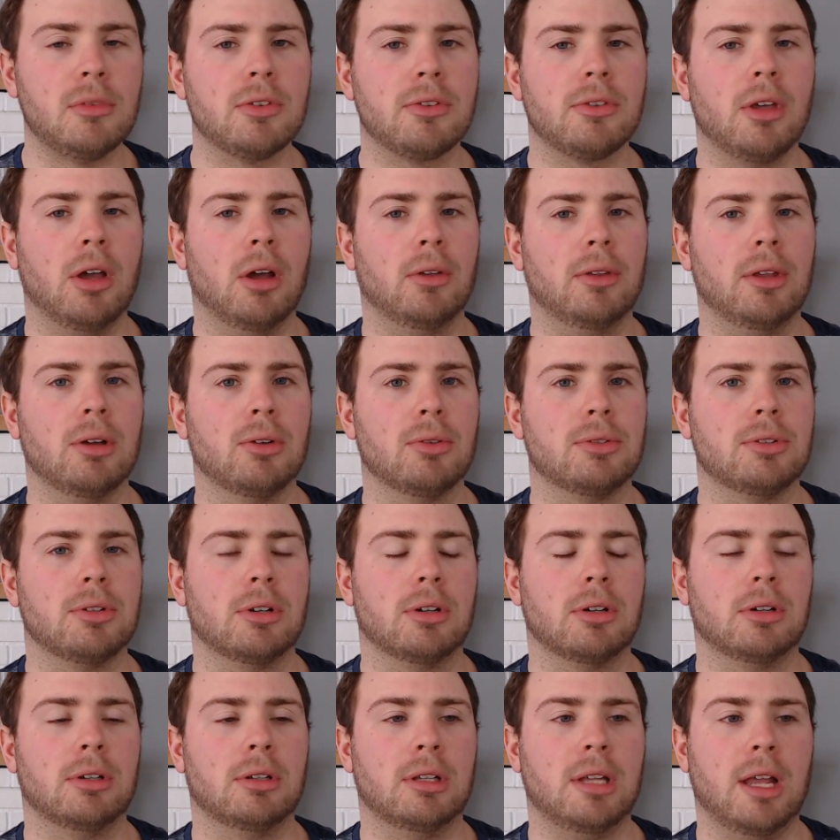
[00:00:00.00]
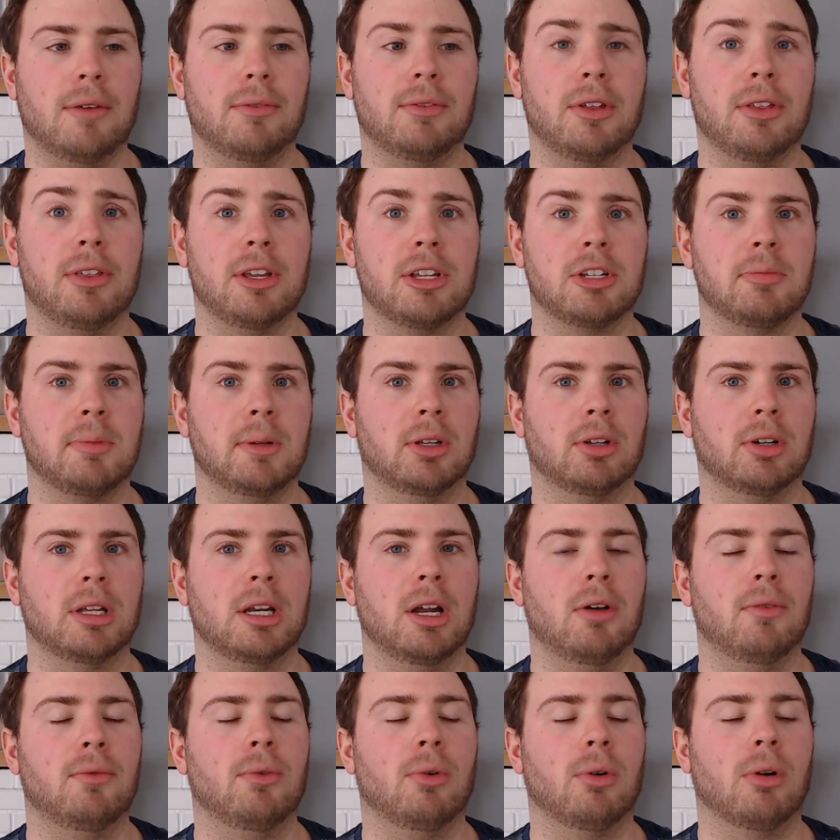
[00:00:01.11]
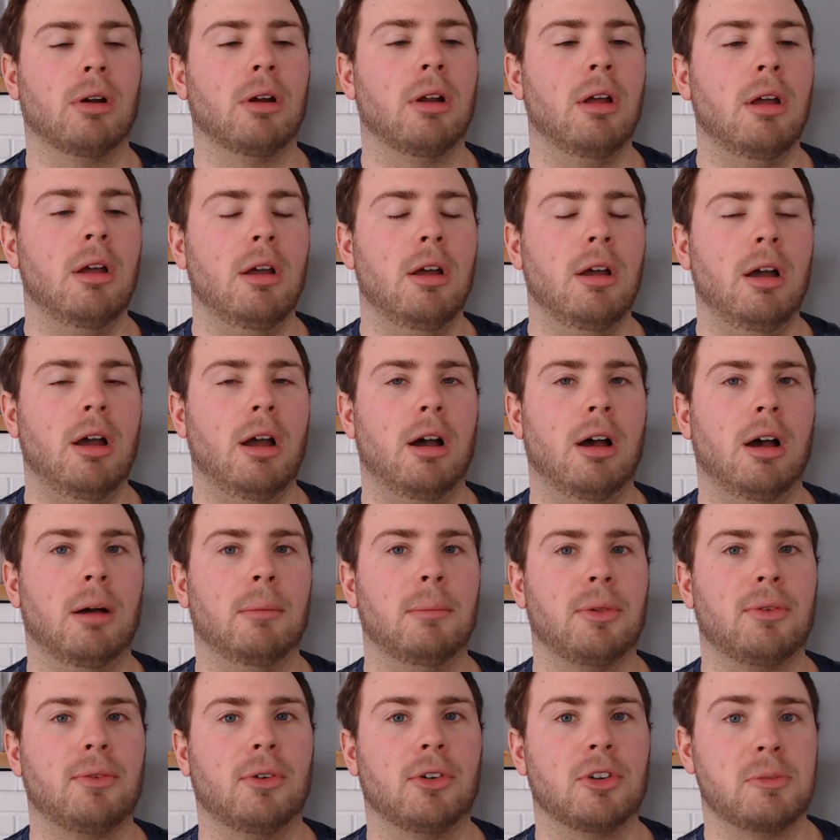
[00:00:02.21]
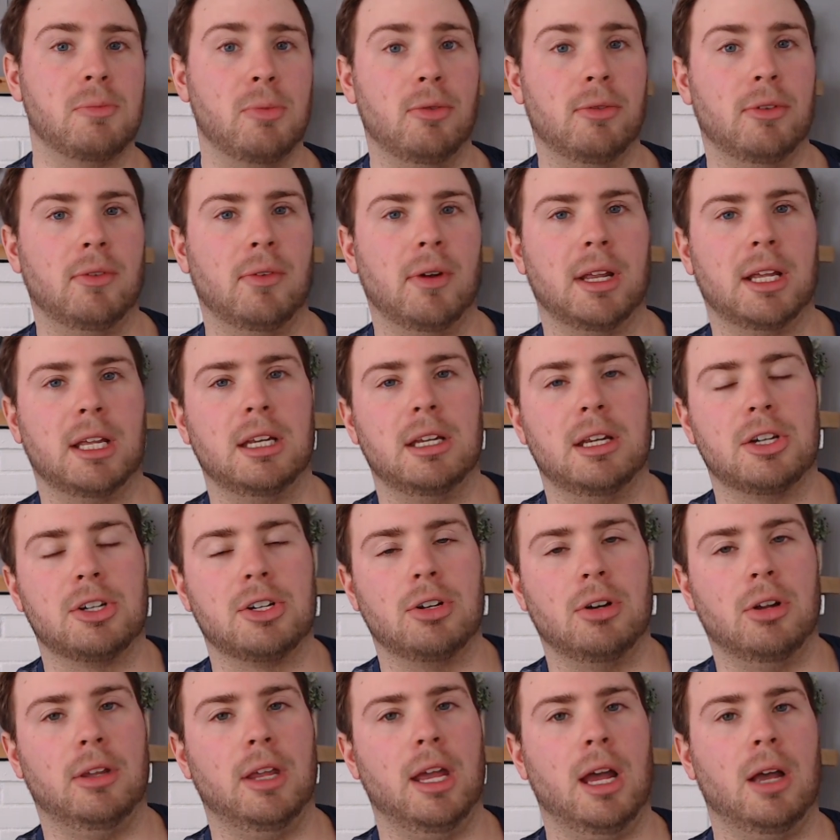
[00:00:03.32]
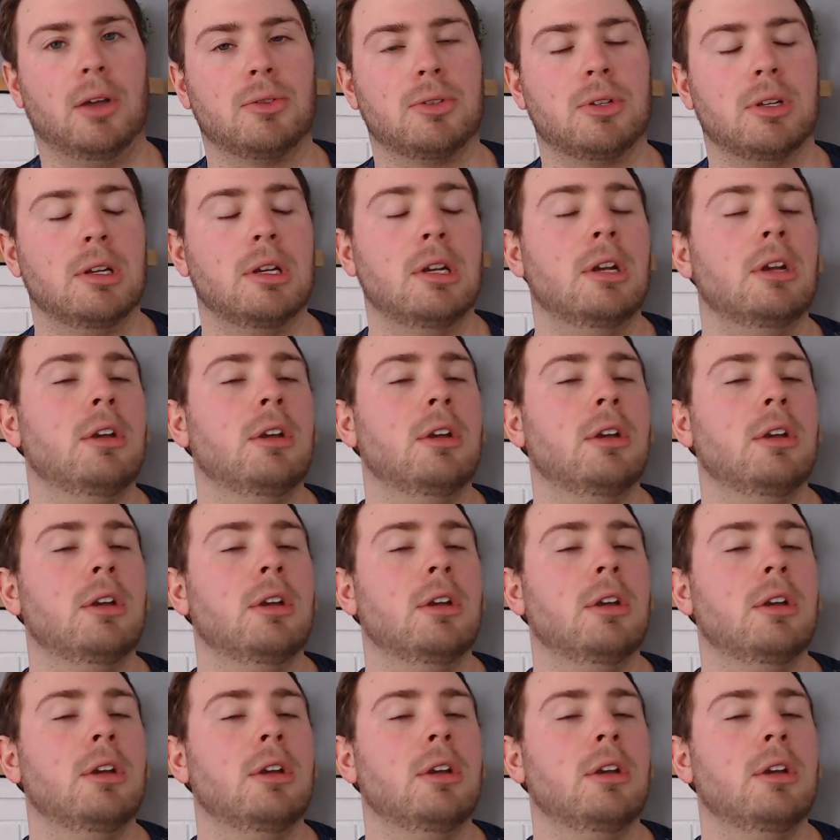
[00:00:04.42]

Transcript: So those are definitely things to be looking out for as far as move-in ready condition on the house.